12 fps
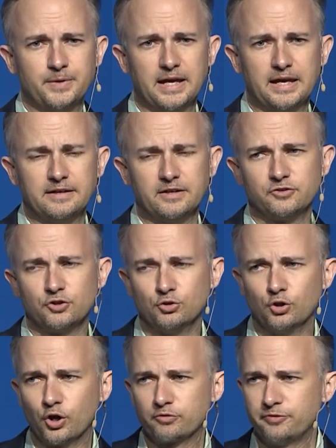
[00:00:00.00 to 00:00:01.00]
And as you
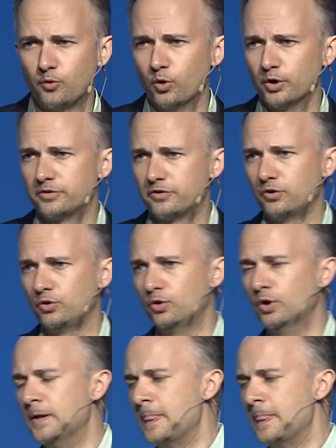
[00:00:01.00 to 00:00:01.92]
look forward to